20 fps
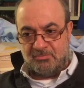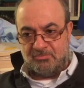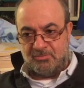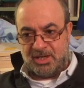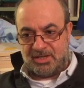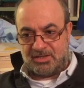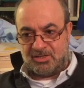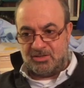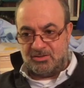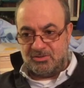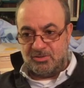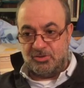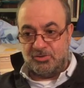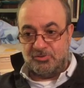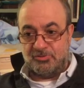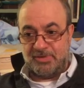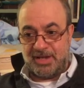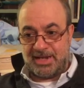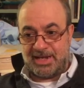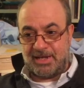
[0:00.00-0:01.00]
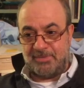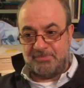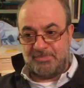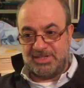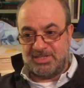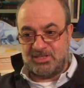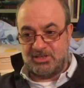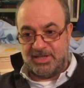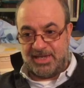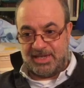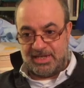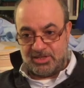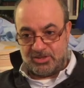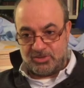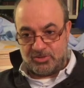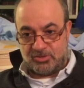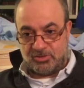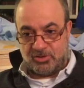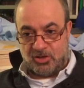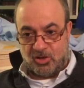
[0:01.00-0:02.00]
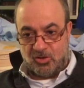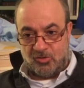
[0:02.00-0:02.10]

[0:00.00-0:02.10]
but the recapitulation